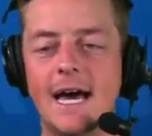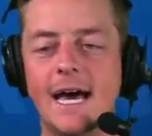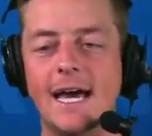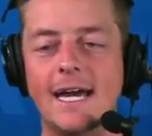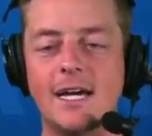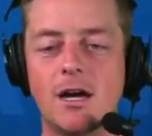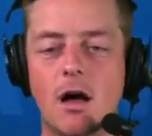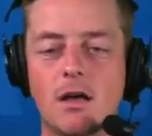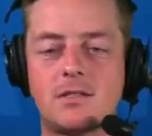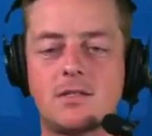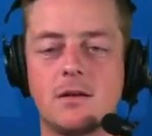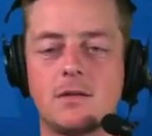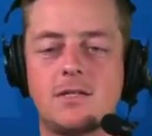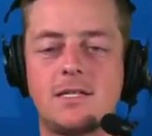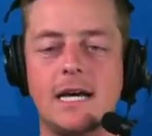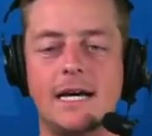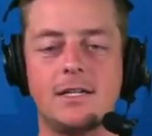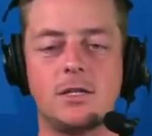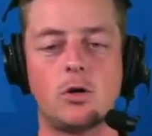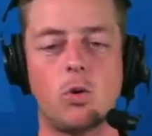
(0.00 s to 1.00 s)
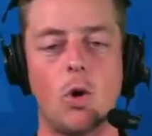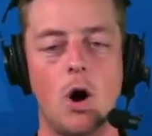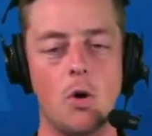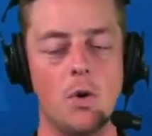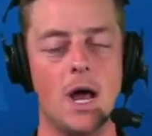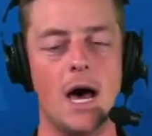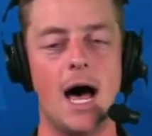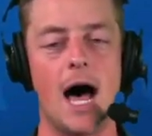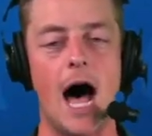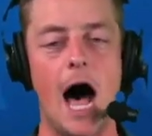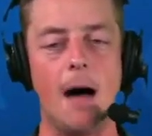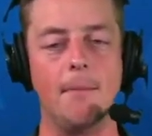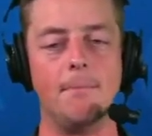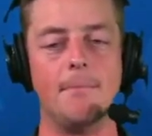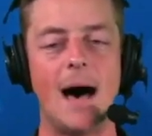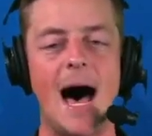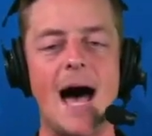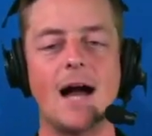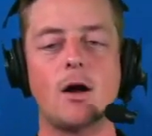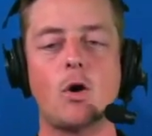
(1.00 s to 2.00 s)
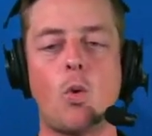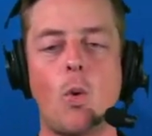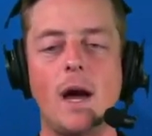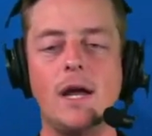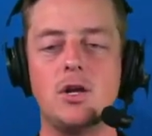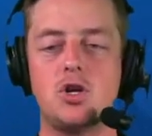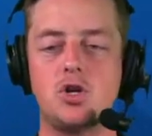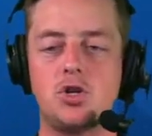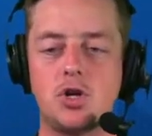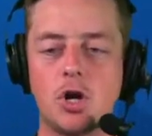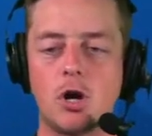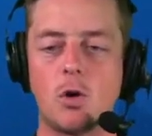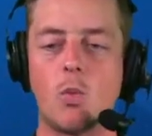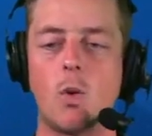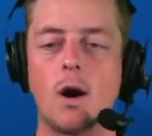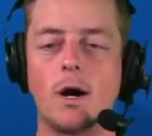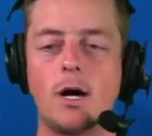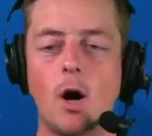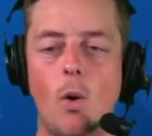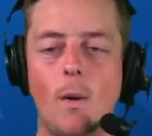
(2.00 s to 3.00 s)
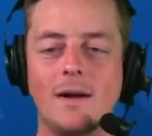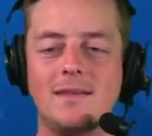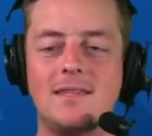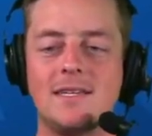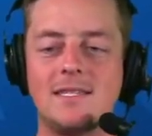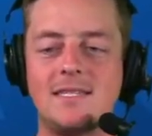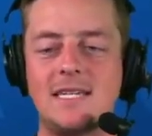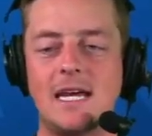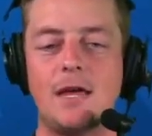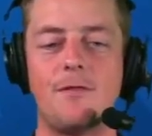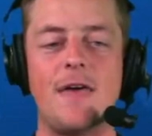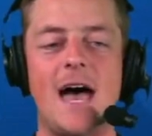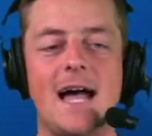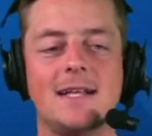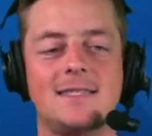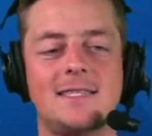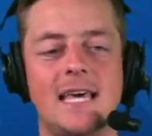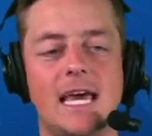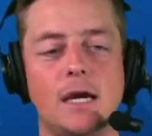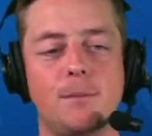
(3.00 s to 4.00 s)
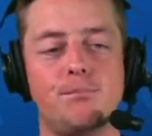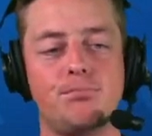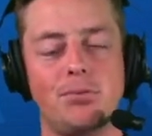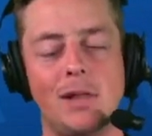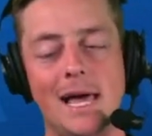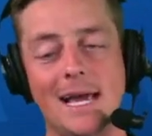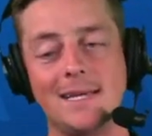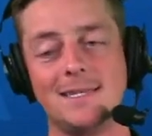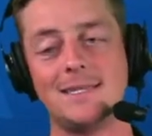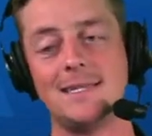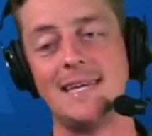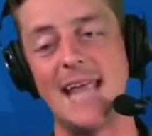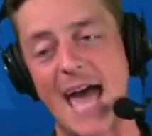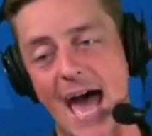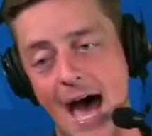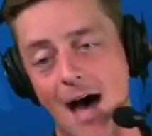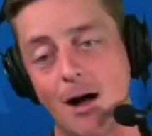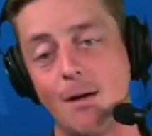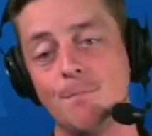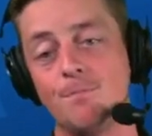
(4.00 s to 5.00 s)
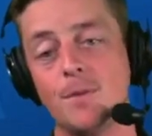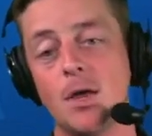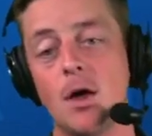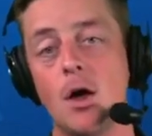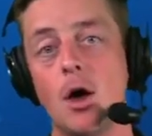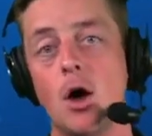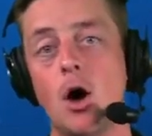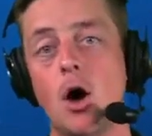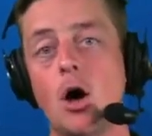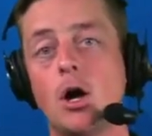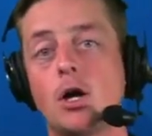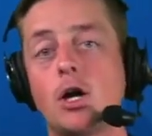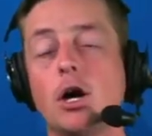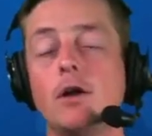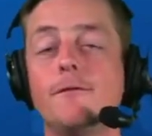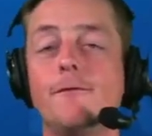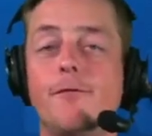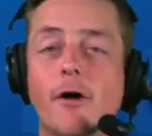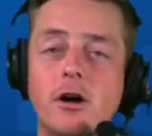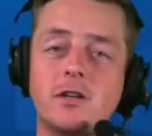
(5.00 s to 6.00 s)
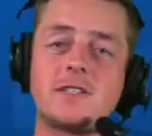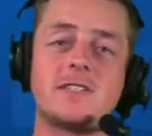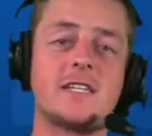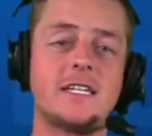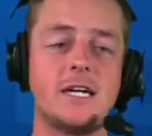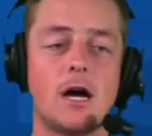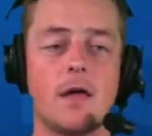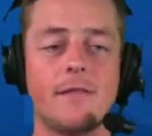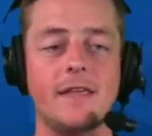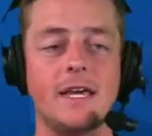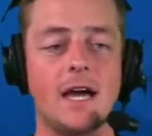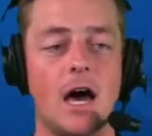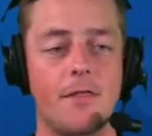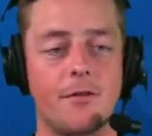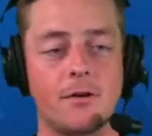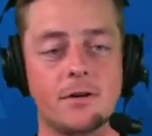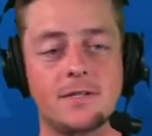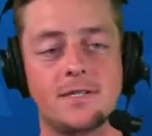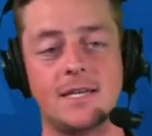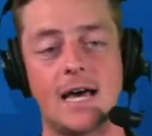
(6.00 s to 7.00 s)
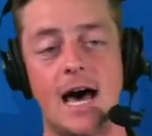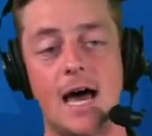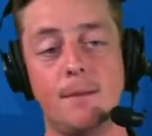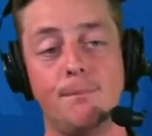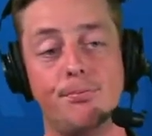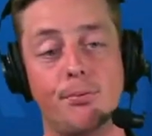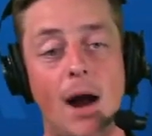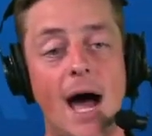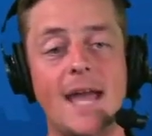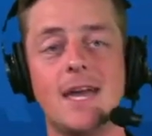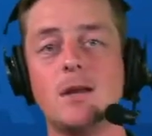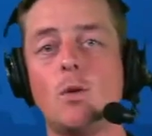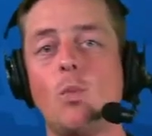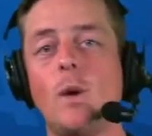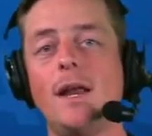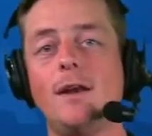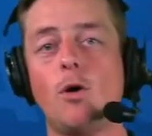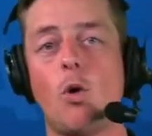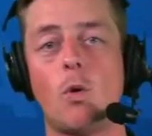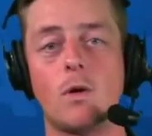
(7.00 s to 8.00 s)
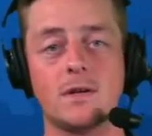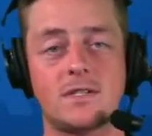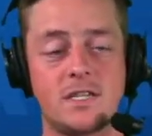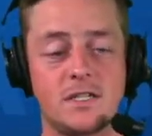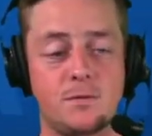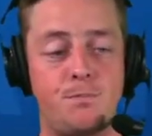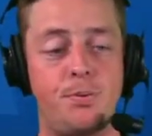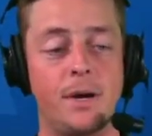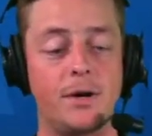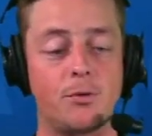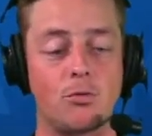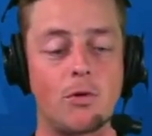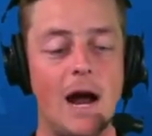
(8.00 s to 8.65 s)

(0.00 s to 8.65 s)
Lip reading: He also said, quote, "I'm not quite sure we're going to see that take place." Now, conversely, on the other side, Brian Windhorst has been